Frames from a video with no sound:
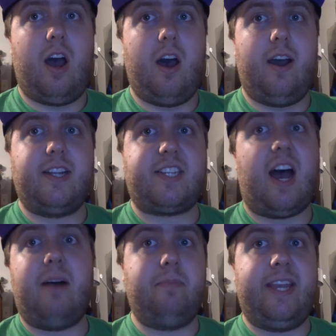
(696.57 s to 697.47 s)
Uh,
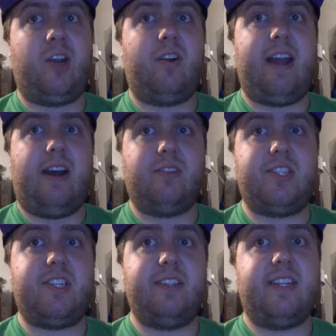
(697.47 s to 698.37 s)
Tom later
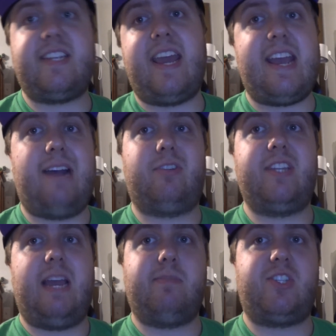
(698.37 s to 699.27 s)
announced the day after
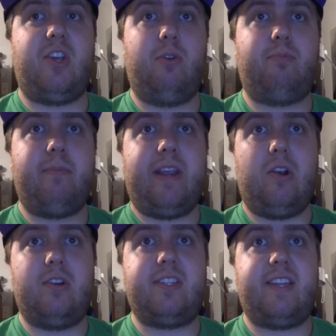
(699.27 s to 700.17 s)
the episode
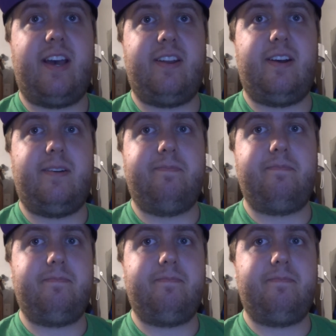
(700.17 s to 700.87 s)
premiered that um,